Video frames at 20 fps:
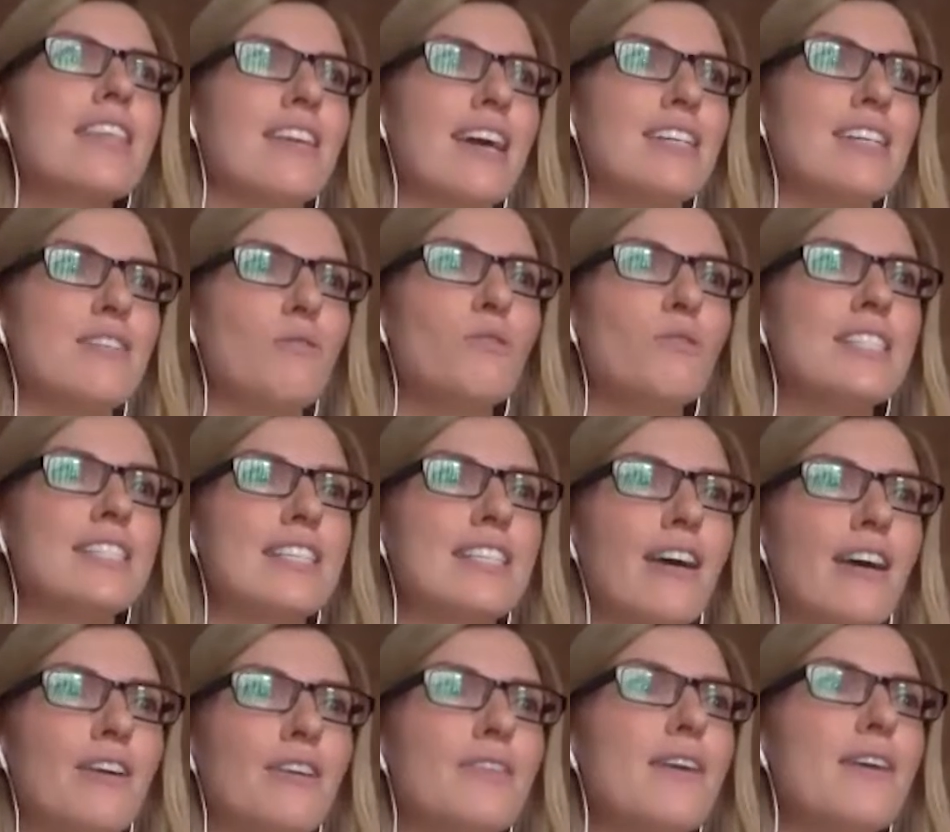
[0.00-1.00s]
And I'd
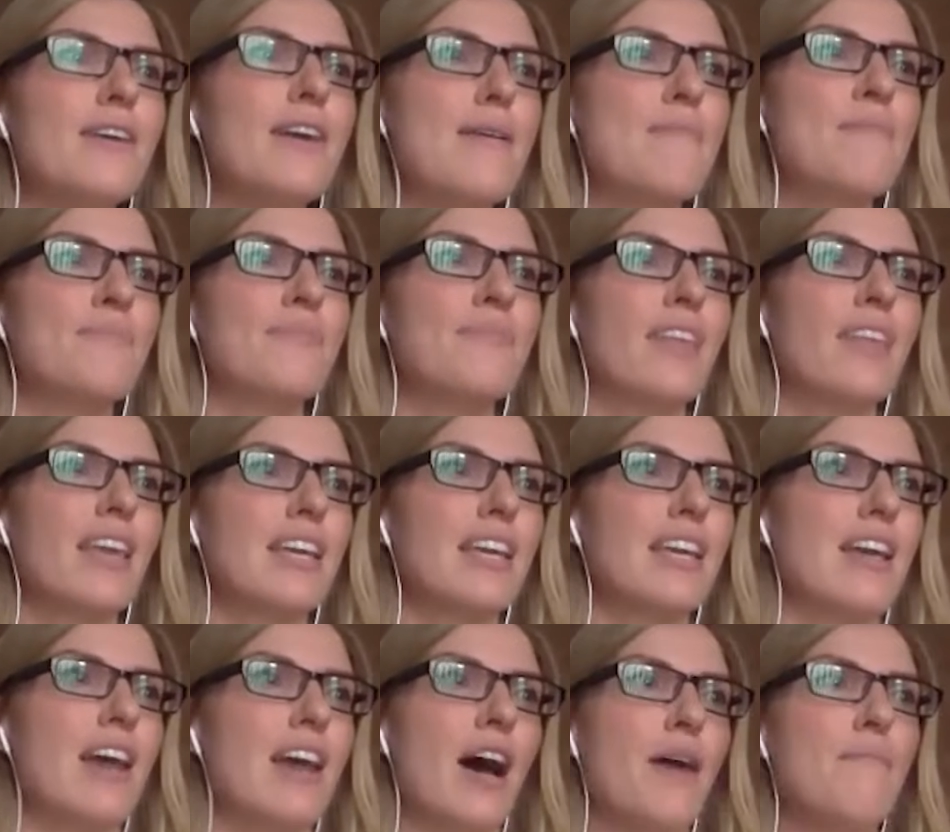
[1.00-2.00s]
also
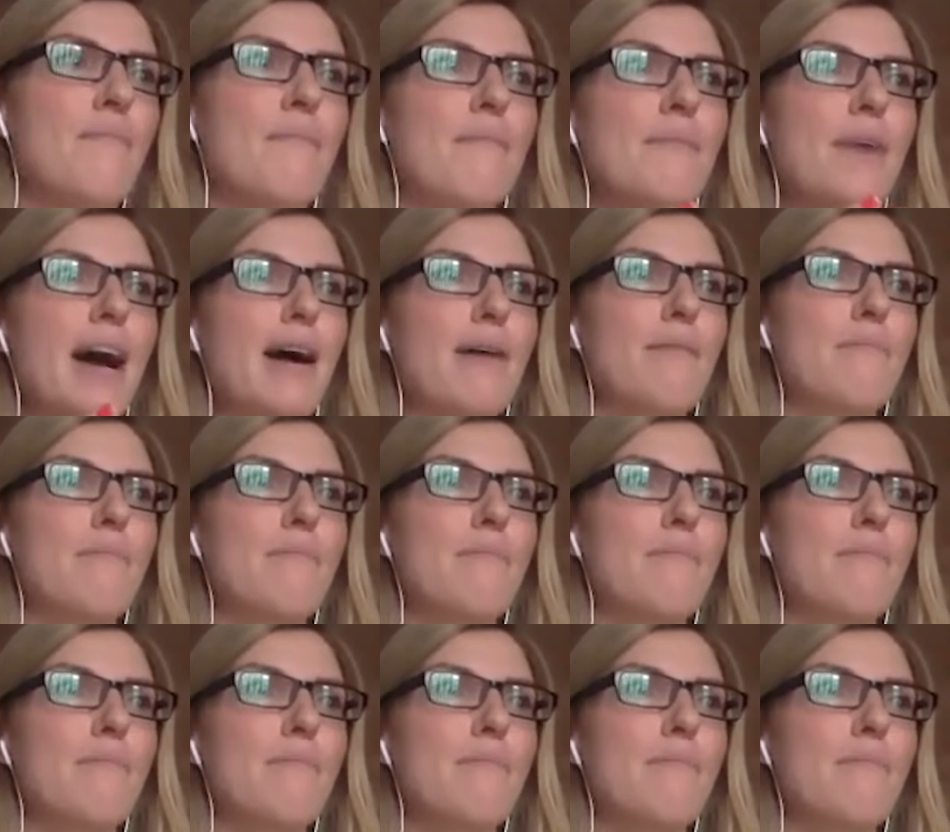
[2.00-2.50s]
um,